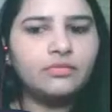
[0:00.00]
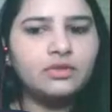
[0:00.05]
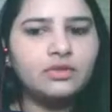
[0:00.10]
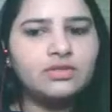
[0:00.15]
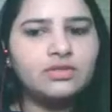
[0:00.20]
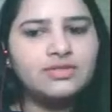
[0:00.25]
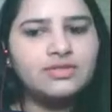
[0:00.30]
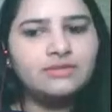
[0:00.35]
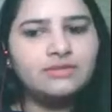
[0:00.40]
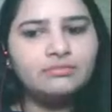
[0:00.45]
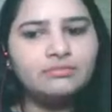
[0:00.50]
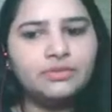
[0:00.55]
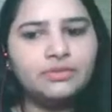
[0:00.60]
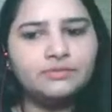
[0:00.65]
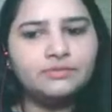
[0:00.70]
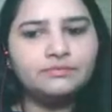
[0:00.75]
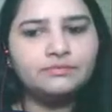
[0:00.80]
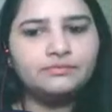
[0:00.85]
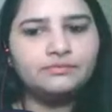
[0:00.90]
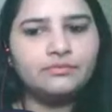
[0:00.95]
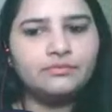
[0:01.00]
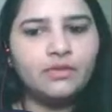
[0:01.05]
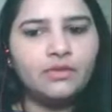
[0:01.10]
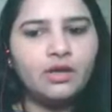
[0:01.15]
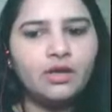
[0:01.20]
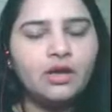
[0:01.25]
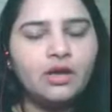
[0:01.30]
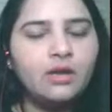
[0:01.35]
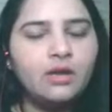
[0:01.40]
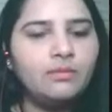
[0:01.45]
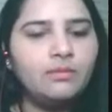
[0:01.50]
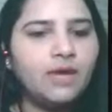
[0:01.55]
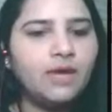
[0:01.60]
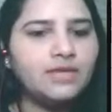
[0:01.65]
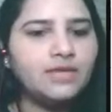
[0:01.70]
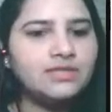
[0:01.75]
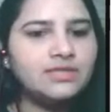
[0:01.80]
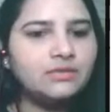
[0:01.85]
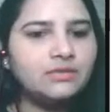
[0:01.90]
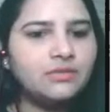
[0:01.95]
The simple.
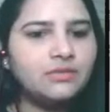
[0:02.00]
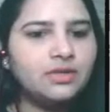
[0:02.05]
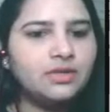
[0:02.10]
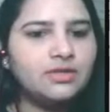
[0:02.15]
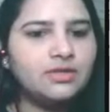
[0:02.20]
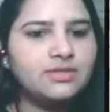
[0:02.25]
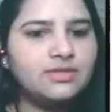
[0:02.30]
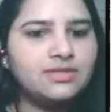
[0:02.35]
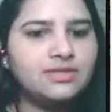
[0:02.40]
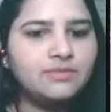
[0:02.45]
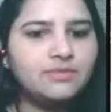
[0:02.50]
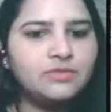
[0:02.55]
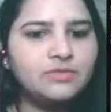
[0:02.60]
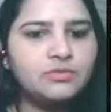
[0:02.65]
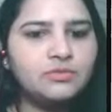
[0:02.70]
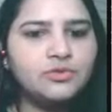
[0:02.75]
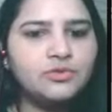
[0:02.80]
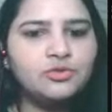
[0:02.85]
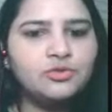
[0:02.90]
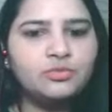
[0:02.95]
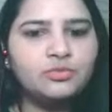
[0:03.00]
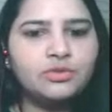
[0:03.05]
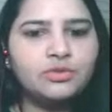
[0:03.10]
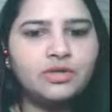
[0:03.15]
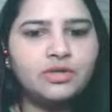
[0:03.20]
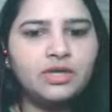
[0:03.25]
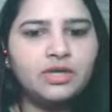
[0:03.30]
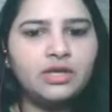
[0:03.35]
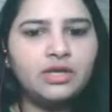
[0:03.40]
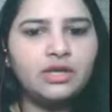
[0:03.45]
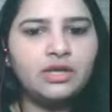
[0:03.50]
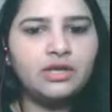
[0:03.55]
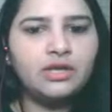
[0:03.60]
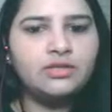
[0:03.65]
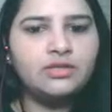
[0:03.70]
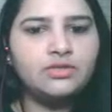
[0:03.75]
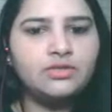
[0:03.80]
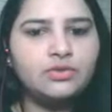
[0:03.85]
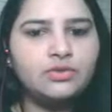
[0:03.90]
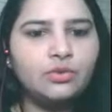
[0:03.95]
Plastic money is susceptible to burning and
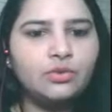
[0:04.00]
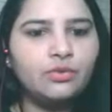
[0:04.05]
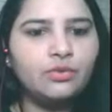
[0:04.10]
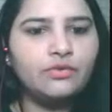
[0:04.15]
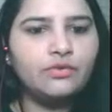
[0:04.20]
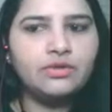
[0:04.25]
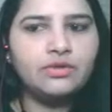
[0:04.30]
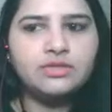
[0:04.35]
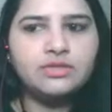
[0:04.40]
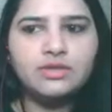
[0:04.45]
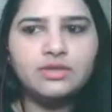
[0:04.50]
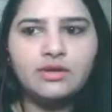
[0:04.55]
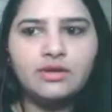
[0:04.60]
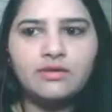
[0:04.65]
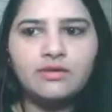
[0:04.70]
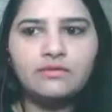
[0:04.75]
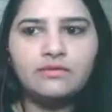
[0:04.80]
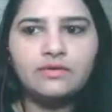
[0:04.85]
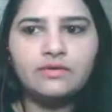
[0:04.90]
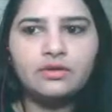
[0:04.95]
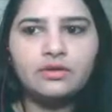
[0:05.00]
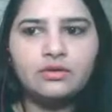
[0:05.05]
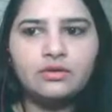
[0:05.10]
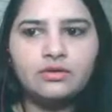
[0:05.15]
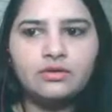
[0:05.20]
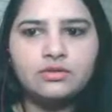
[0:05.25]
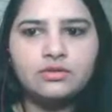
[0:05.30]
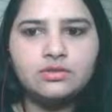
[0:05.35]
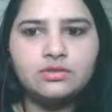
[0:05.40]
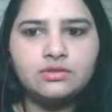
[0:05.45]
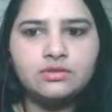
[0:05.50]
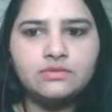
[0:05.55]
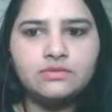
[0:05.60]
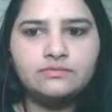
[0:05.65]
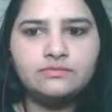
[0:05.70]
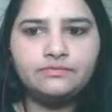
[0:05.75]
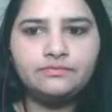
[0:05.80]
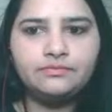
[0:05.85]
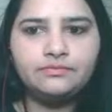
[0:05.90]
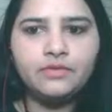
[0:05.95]
hence onerous carrying losses.
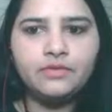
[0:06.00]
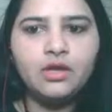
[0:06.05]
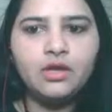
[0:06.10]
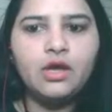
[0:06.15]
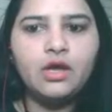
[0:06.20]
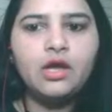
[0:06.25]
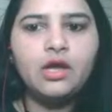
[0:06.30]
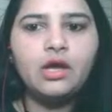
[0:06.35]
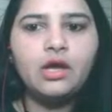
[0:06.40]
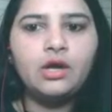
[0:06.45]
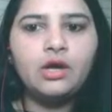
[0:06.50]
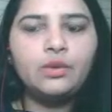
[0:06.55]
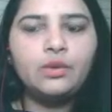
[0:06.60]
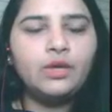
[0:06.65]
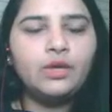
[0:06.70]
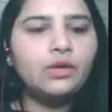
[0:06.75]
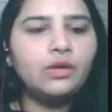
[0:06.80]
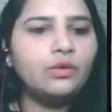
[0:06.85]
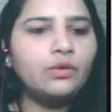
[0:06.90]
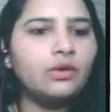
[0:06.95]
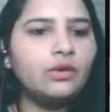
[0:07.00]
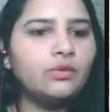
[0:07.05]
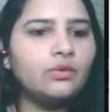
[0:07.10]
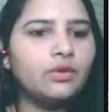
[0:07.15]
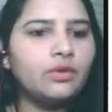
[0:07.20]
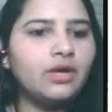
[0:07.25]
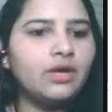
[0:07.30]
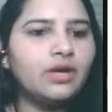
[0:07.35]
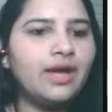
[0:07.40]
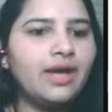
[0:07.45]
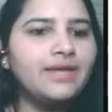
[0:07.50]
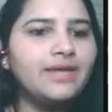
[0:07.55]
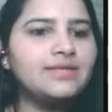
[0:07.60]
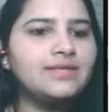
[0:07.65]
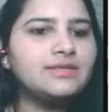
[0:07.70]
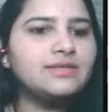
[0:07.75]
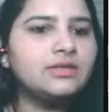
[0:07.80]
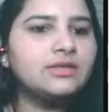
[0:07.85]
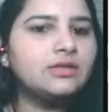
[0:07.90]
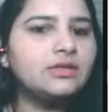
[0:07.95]
Okay, okay, okay. Guys,
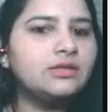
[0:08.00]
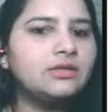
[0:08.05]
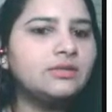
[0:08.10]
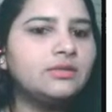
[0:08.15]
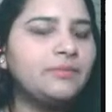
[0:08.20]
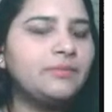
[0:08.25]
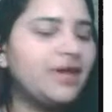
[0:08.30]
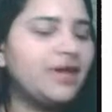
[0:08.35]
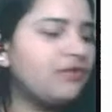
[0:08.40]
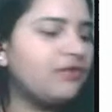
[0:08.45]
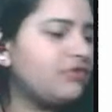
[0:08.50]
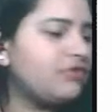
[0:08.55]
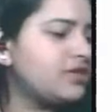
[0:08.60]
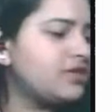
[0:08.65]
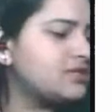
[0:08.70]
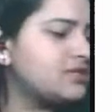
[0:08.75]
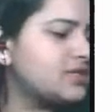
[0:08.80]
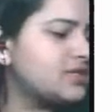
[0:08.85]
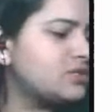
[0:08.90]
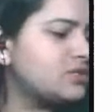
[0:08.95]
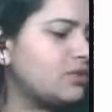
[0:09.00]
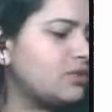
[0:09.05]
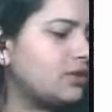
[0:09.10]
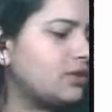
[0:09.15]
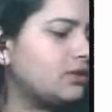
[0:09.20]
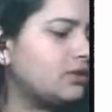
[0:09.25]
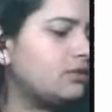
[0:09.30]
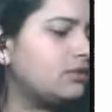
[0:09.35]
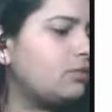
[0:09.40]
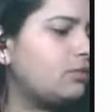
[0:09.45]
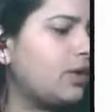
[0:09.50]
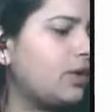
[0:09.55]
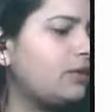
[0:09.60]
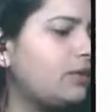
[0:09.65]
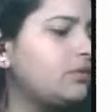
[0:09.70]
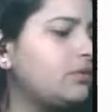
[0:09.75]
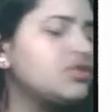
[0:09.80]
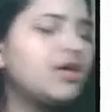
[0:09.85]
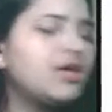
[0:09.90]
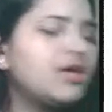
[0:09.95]
paraphrase this one. The one
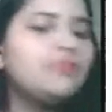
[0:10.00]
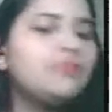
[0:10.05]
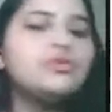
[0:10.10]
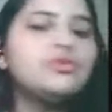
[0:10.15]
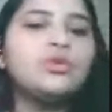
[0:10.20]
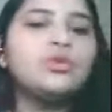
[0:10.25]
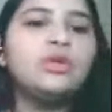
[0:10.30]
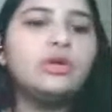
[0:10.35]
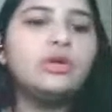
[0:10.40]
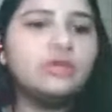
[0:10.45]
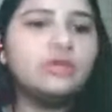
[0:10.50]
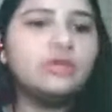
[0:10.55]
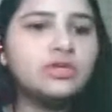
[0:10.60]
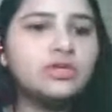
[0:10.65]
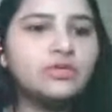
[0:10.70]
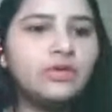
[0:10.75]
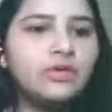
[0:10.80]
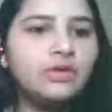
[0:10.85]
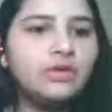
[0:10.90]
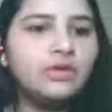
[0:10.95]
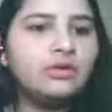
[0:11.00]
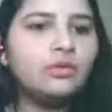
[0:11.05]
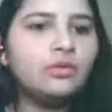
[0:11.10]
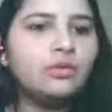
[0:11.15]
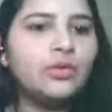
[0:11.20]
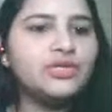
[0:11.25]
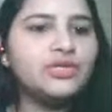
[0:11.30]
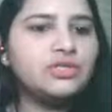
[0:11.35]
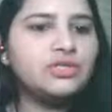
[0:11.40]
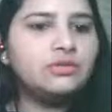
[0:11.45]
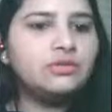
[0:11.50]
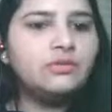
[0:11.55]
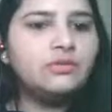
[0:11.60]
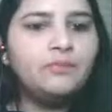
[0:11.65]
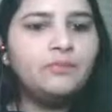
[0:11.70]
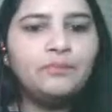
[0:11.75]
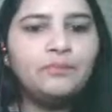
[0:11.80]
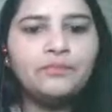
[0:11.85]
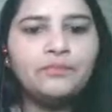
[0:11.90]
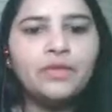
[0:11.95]
which I'm showing on the screen, the question
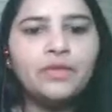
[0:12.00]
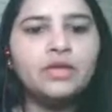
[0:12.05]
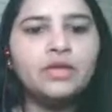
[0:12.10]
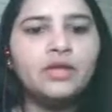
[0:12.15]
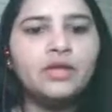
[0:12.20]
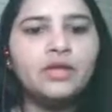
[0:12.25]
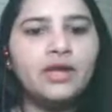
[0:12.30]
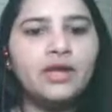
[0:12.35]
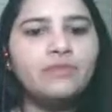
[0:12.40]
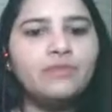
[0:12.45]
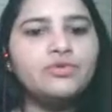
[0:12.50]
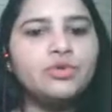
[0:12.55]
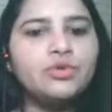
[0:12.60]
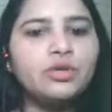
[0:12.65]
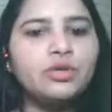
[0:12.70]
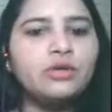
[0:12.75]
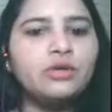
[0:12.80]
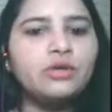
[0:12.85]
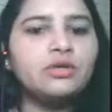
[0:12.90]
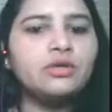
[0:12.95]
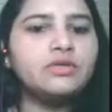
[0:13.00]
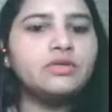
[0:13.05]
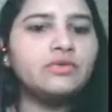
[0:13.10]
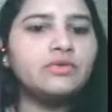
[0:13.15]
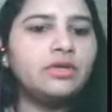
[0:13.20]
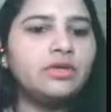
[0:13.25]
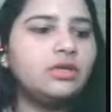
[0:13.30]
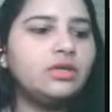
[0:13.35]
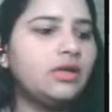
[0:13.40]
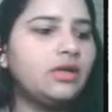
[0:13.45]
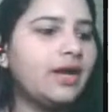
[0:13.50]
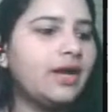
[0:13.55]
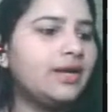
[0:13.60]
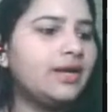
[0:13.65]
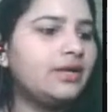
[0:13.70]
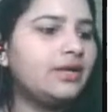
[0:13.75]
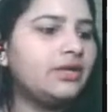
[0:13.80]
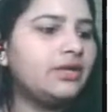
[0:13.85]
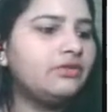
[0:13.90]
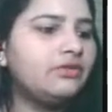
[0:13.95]
that I'm showing on the screen,
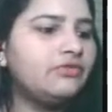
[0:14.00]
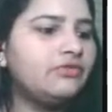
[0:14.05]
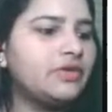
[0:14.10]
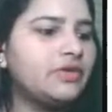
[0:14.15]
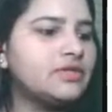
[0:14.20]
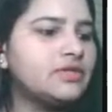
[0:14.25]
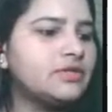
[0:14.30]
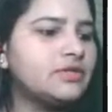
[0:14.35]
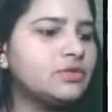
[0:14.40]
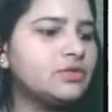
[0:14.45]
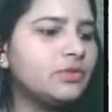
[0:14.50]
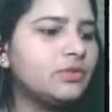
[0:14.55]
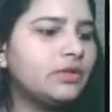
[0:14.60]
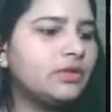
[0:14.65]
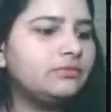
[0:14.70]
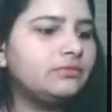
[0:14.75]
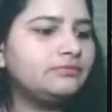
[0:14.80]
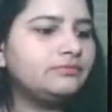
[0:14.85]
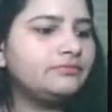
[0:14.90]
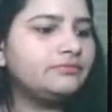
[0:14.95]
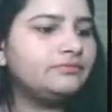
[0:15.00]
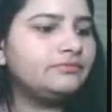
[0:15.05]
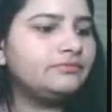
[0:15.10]
kindly rephrase this one.